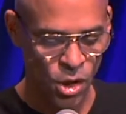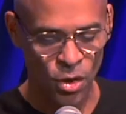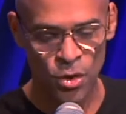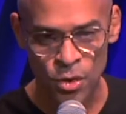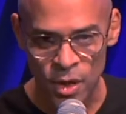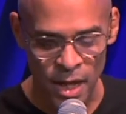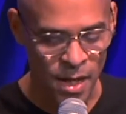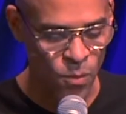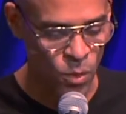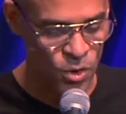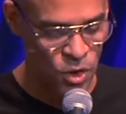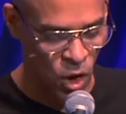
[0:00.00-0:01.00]
Her name
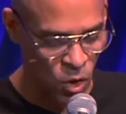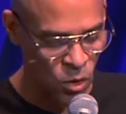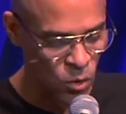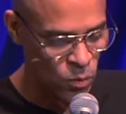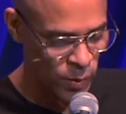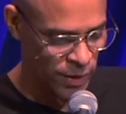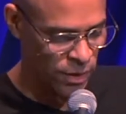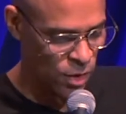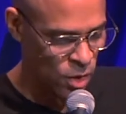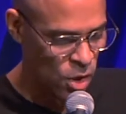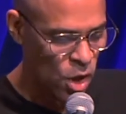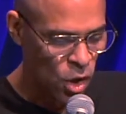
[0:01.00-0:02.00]
was Olwyn
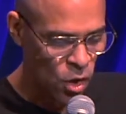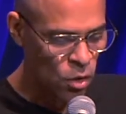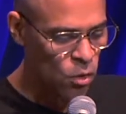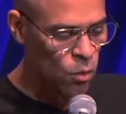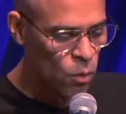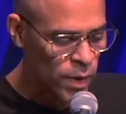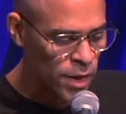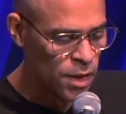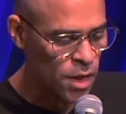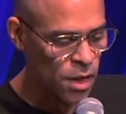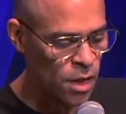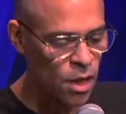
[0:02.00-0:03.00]

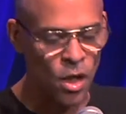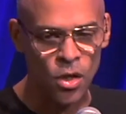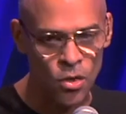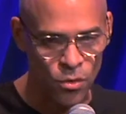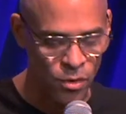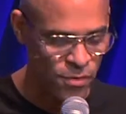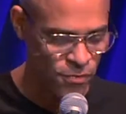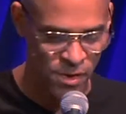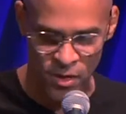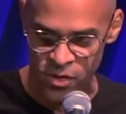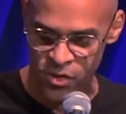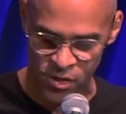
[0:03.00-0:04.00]

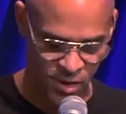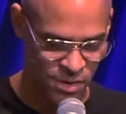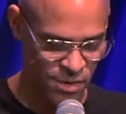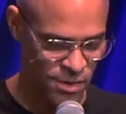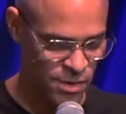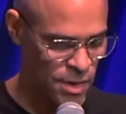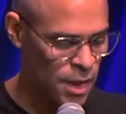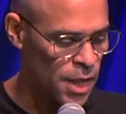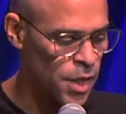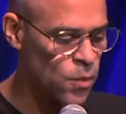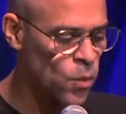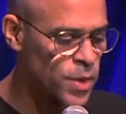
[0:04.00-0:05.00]
Griffith.
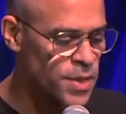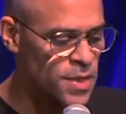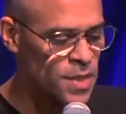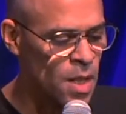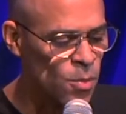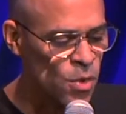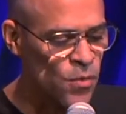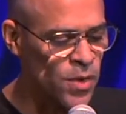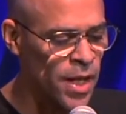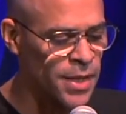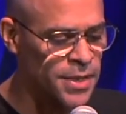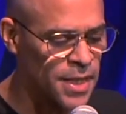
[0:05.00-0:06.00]
It was the summer of
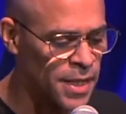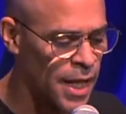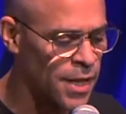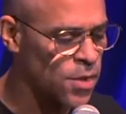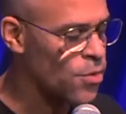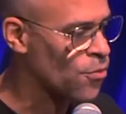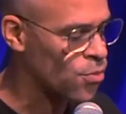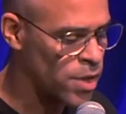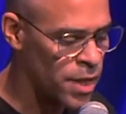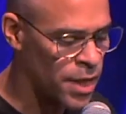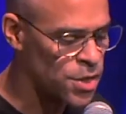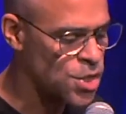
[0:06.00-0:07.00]

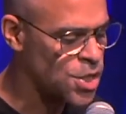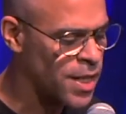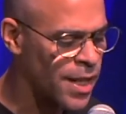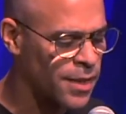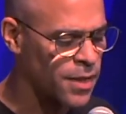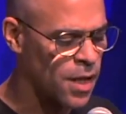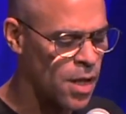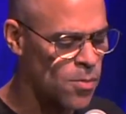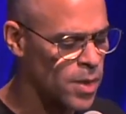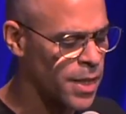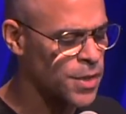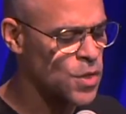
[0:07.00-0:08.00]
1993, and she had
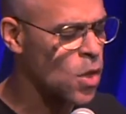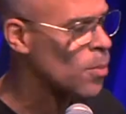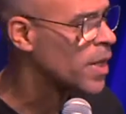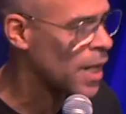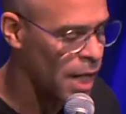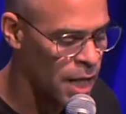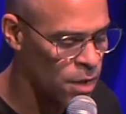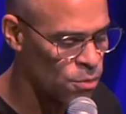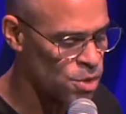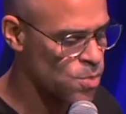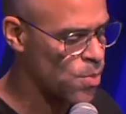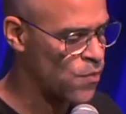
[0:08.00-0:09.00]
come, like so many
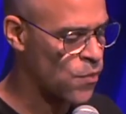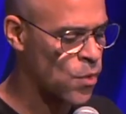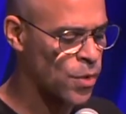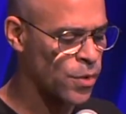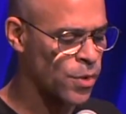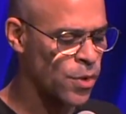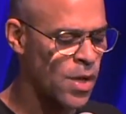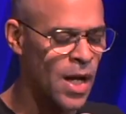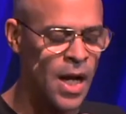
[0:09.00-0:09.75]
Irish before her,